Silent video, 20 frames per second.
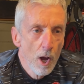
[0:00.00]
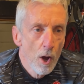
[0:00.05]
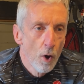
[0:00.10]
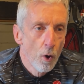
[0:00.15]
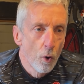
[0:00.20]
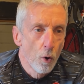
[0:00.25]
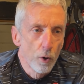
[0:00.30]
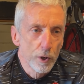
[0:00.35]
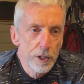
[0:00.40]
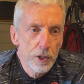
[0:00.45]

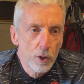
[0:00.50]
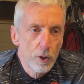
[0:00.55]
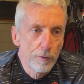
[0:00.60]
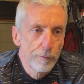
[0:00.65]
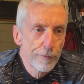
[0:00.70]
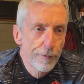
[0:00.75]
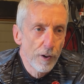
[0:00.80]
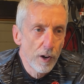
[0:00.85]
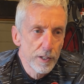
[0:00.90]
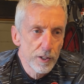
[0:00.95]
or you can
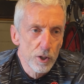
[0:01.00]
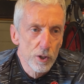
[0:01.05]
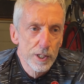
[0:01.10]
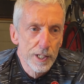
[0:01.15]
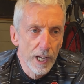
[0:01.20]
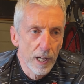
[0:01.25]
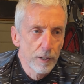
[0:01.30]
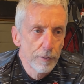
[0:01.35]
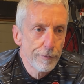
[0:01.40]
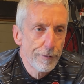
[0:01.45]
find
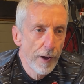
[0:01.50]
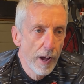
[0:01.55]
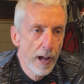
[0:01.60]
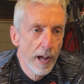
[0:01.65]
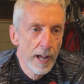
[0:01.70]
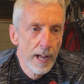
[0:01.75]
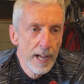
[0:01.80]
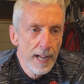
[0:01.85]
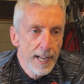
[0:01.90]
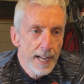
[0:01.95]
yourself
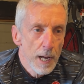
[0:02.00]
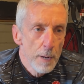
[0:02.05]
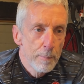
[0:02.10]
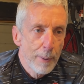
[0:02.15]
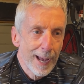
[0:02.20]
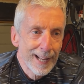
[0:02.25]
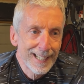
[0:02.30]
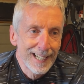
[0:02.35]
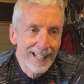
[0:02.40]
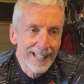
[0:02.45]

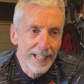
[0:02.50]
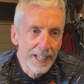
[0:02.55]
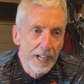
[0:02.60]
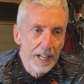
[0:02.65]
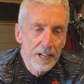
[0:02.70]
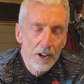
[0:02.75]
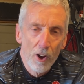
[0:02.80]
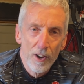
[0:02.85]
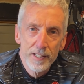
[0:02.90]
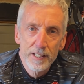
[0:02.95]
pedaling at a
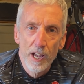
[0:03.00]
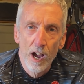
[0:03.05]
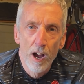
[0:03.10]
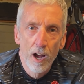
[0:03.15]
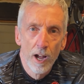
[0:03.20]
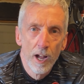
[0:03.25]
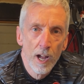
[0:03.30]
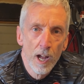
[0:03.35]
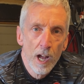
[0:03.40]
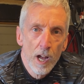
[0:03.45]
nice
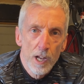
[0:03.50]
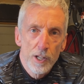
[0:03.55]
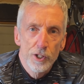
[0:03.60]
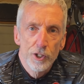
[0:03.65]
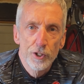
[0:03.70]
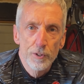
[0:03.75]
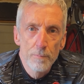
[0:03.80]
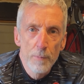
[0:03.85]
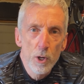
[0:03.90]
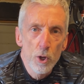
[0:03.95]

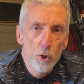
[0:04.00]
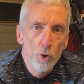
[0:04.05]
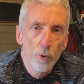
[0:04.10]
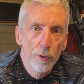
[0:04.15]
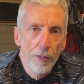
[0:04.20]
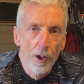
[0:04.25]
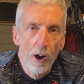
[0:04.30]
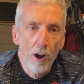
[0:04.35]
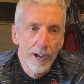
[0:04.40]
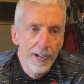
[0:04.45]
smooth
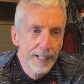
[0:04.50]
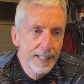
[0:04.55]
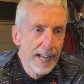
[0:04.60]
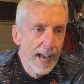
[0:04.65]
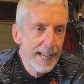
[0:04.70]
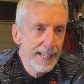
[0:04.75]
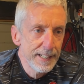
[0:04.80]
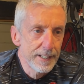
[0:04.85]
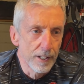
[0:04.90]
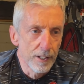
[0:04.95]
higher
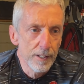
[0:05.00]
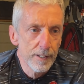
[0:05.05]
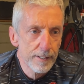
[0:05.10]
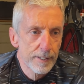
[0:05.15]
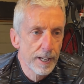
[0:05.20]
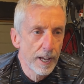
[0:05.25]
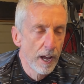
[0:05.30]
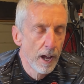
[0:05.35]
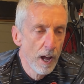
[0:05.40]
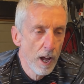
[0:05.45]
cadence,
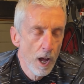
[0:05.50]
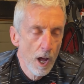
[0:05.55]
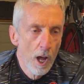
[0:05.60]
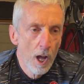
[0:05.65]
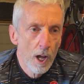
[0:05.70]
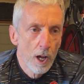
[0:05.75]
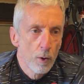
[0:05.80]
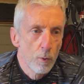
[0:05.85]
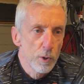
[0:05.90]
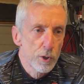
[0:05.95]

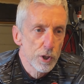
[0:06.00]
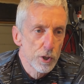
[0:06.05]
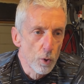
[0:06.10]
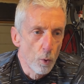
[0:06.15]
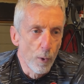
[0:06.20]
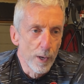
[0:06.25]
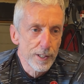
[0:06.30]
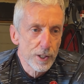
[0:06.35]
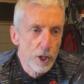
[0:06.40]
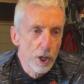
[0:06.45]
which is
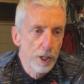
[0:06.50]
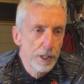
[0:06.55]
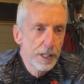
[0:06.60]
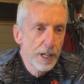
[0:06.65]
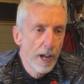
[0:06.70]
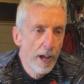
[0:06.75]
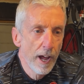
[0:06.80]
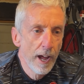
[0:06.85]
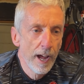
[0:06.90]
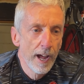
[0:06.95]
always good.
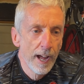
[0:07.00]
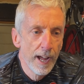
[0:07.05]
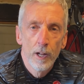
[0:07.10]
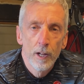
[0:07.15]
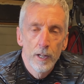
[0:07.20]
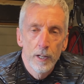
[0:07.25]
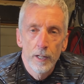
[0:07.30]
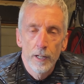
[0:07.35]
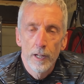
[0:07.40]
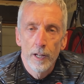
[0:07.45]

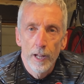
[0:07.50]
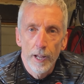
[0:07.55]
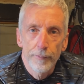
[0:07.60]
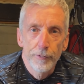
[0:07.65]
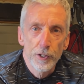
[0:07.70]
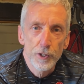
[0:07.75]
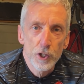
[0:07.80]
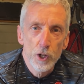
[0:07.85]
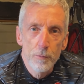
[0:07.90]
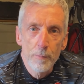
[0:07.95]
If you
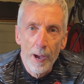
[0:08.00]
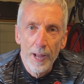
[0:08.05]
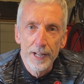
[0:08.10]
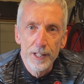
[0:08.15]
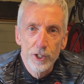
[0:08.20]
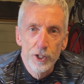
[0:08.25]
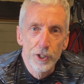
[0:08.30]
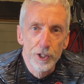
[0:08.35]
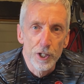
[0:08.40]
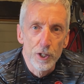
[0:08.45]
do manage
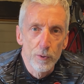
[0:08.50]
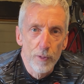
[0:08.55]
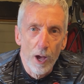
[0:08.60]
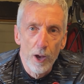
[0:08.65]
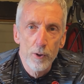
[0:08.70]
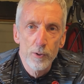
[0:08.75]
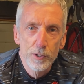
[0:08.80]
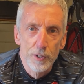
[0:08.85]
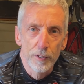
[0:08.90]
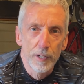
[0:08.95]
to do
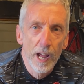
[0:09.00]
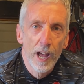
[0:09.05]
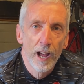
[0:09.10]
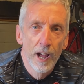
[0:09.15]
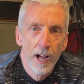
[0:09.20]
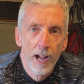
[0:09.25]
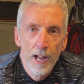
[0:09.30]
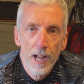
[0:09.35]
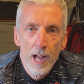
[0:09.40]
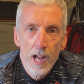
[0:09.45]
those and
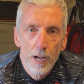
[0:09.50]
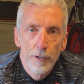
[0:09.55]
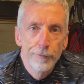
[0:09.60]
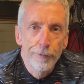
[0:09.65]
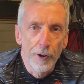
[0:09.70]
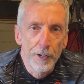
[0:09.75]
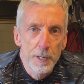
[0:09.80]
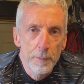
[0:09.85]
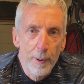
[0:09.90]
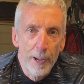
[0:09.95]

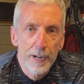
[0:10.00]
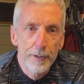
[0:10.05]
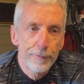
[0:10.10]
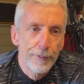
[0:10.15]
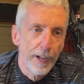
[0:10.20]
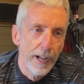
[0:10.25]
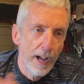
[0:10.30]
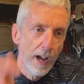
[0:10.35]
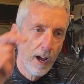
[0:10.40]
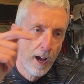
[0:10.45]
find a
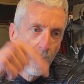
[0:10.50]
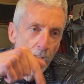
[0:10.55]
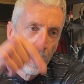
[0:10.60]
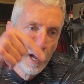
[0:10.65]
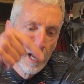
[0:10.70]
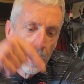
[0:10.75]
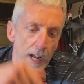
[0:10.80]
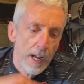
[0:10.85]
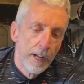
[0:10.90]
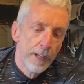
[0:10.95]
benefit,
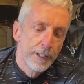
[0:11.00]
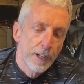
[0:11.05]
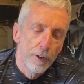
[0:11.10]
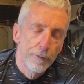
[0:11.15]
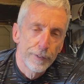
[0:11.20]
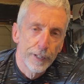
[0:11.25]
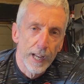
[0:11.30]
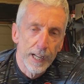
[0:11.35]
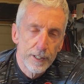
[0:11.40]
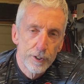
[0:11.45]
don't
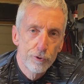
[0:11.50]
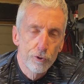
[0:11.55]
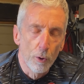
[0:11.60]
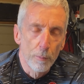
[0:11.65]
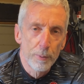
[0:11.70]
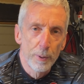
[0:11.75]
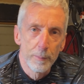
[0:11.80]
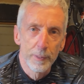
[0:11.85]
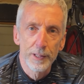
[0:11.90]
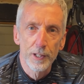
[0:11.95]
forget to drop
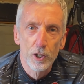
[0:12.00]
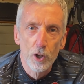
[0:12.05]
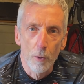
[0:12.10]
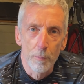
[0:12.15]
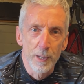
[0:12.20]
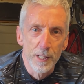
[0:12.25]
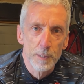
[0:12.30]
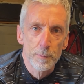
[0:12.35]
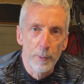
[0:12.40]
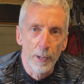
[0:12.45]
them in the
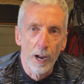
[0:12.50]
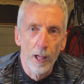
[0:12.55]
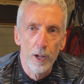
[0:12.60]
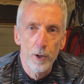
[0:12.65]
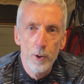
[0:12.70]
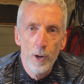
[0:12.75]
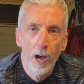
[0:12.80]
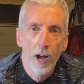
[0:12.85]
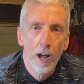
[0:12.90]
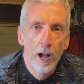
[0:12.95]
comments below.
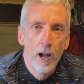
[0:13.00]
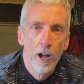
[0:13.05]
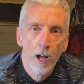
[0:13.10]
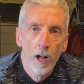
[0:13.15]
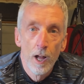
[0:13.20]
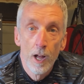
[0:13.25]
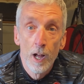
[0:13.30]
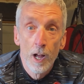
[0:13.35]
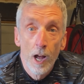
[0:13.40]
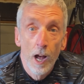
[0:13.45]

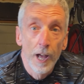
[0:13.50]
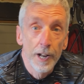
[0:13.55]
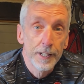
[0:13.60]
And